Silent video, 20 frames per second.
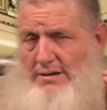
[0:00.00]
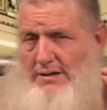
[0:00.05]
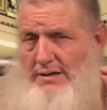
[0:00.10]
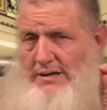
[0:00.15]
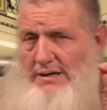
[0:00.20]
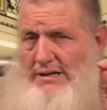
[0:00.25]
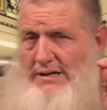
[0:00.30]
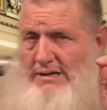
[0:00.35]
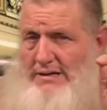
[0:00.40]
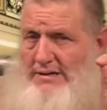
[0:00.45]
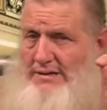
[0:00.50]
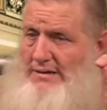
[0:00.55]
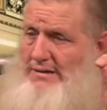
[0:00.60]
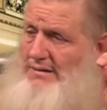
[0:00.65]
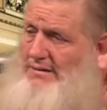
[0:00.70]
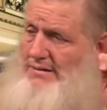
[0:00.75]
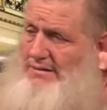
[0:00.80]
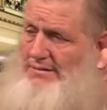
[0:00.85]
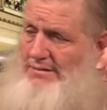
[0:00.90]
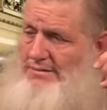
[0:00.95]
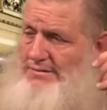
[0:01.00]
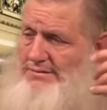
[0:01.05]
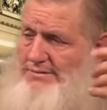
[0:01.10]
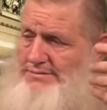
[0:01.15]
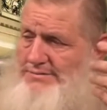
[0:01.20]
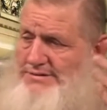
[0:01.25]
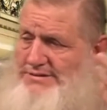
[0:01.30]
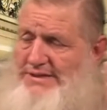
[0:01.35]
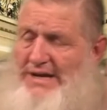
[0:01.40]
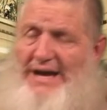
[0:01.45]
in
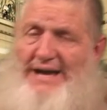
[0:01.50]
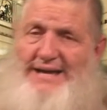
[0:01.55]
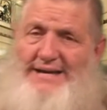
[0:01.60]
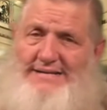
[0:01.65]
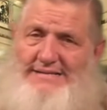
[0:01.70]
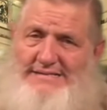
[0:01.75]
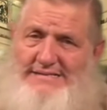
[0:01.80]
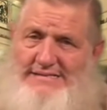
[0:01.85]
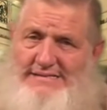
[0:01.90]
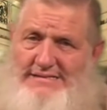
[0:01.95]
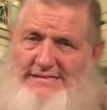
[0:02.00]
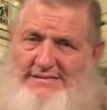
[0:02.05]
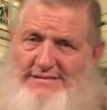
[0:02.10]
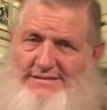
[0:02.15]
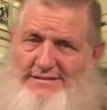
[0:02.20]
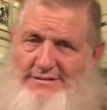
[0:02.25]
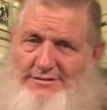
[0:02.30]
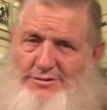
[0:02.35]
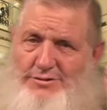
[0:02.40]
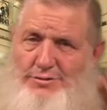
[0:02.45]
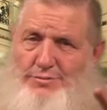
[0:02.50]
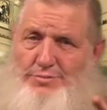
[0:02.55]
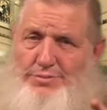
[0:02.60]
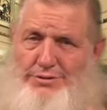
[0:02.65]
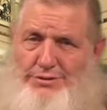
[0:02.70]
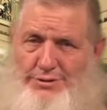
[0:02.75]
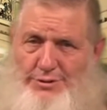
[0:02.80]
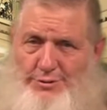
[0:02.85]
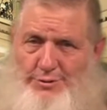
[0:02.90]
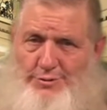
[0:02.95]
science to
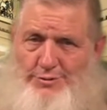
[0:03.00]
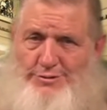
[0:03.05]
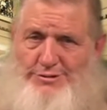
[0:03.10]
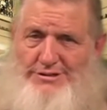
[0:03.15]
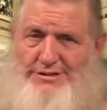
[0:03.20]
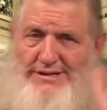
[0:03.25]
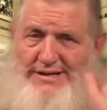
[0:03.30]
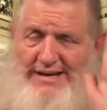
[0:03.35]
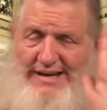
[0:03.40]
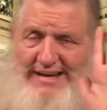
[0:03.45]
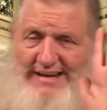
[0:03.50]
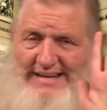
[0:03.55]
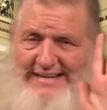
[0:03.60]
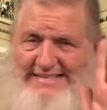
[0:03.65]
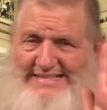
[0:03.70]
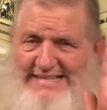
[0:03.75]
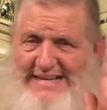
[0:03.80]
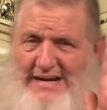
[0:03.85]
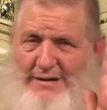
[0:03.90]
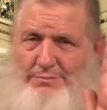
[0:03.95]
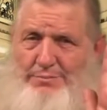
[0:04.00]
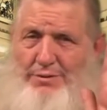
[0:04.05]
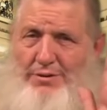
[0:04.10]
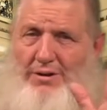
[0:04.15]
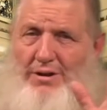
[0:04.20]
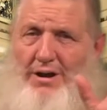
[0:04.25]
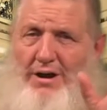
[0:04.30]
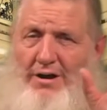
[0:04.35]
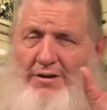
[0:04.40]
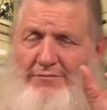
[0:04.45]
produce an
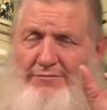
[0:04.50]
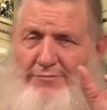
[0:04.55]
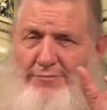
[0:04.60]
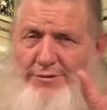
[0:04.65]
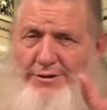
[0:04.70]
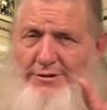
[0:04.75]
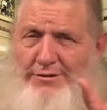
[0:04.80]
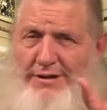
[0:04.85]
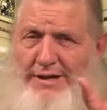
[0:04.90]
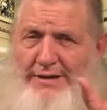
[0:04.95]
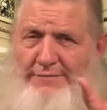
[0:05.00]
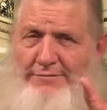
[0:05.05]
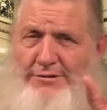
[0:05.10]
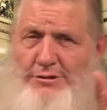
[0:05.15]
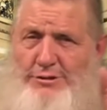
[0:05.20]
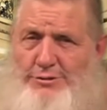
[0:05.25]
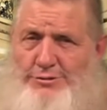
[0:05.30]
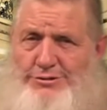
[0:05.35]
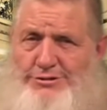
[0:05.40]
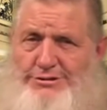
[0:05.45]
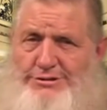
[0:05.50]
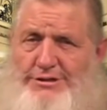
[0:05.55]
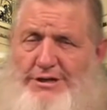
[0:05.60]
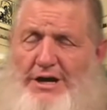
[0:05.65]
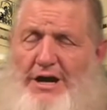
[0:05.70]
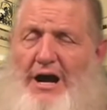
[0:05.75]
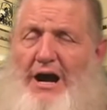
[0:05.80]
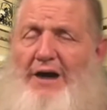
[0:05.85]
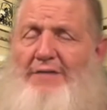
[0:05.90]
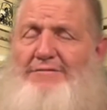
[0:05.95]
example of real evolution
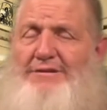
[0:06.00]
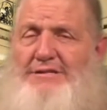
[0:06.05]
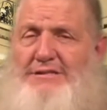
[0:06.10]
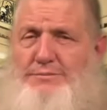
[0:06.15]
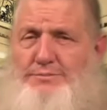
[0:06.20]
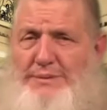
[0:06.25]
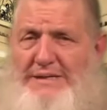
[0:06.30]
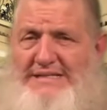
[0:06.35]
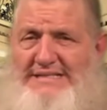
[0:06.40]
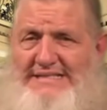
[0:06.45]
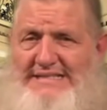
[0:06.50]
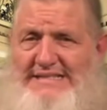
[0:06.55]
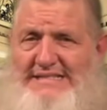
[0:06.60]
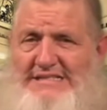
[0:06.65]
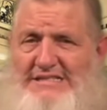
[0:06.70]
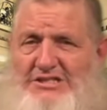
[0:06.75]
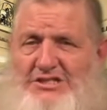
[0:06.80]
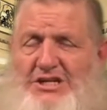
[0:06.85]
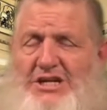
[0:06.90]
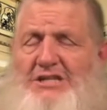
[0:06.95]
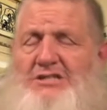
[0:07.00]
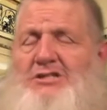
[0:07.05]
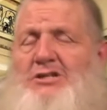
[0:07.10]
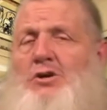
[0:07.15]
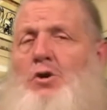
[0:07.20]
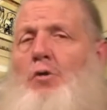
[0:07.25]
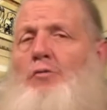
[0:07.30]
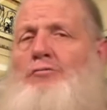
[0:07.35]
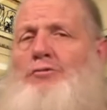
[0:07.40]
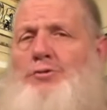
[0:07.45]
of a species
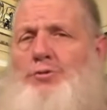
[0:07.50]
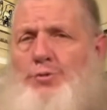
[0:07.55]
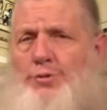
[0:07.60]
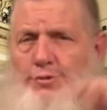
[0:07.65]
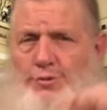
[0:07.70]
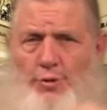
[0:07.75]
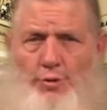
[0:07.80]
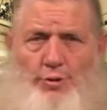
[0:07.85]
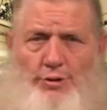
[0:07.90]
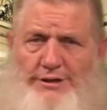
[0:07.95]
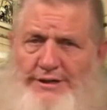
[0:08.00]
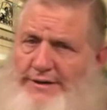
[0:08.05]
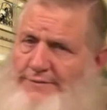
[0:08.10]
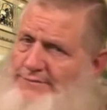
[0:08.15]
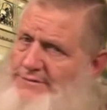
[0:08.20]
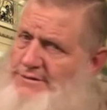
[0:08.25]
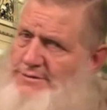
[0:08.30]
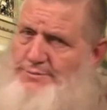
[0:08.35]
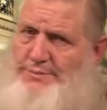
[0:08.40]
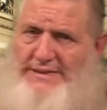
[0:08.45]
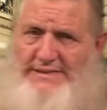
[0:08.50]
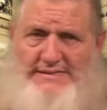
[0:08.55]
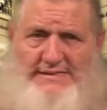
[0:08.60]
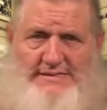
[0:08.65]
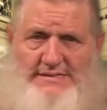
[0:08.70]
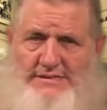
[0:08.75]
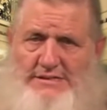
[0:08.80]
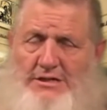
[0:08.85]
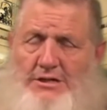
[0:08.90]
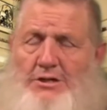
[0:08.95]
changing over to a totally different
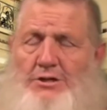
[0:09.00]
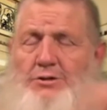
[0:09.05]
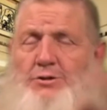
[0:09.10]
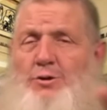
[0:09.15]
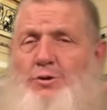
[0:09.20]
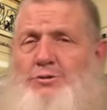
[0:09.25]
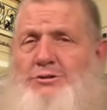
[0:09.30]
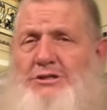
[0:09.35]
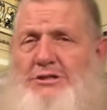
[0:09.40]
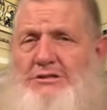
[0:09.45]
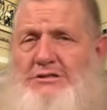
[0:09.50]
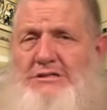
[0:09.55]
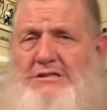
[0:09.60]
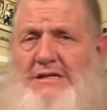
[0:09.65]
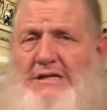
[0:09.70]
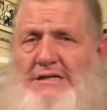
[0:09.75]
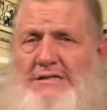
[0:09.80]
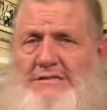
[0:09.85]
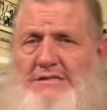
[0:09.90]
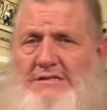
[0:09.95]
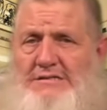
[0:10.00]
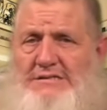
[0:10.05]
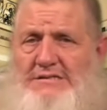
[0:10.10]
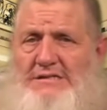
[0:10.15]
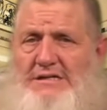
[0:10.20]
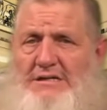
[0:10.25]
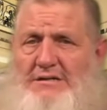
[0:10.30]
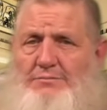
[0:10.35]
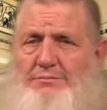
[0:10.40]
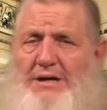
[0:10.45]
species. No such thing as a
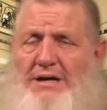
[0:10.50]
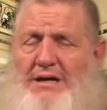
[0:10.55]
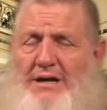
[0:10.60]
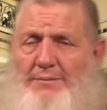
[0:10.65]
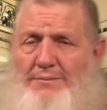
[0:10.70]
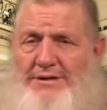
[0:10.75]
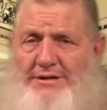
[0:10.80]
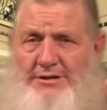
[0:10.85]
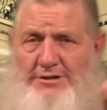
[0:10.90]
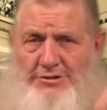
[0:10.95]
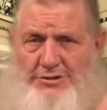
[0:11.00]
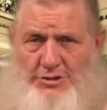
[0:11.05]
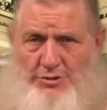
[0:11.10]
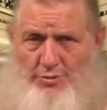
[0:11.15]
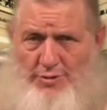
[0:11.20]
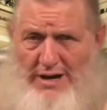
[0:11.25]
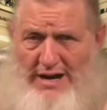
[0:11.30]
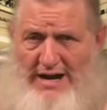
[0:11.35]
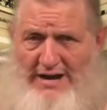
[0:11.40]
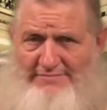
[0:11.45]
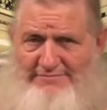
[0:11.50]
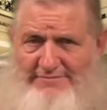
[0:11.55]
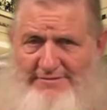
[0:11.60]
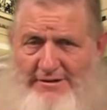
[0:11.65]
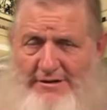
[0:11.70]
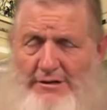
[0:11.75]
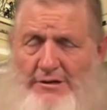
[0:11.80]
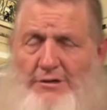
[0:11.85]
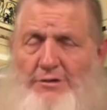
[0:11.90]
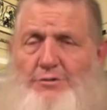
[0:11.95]
skunk becoming a giraffe,
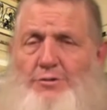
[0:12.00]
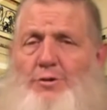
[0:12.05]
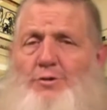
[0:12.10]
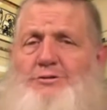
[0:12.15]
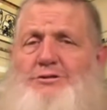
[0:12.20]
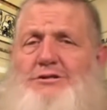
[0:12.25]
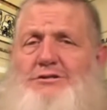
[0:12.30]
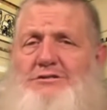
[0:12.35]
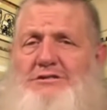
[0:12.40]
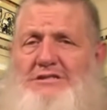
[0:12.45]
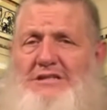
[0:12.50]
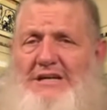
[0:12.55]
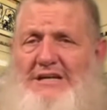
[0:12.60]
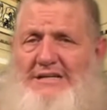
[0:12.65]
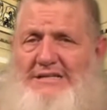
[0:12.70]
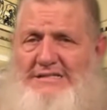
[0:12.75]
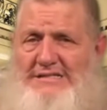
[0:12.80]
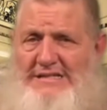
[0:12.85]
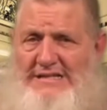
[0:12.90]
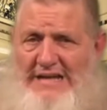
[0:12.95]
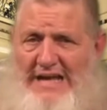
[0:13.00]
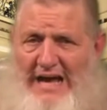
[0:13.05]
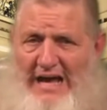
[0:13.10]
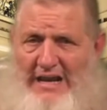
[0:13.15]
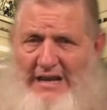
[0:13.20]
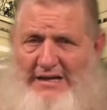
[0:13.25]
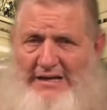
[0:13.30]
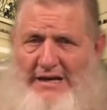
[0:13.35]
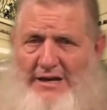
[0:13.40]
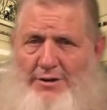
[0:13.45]
no such thing as an
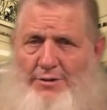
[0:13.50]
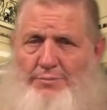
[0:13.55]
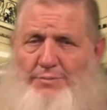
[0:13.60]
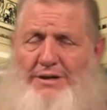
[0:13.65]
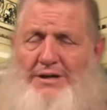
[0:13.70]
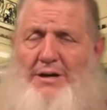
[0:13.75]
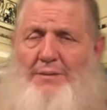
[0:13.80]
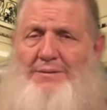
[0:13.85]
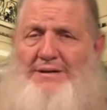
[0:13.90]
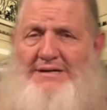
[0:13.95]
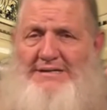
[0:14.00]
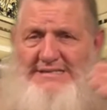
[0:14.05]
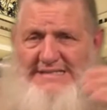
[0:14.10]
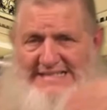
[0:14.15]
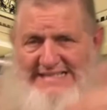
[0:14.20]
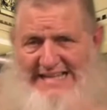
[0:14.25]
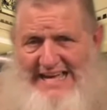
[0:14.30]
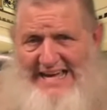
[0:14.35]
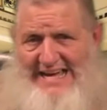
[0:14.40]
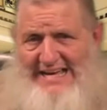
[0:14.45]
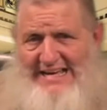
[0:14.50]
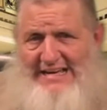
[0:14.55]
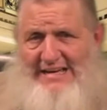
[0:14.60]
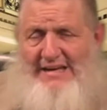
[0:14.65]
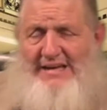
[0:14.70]
alligator becoming a snake,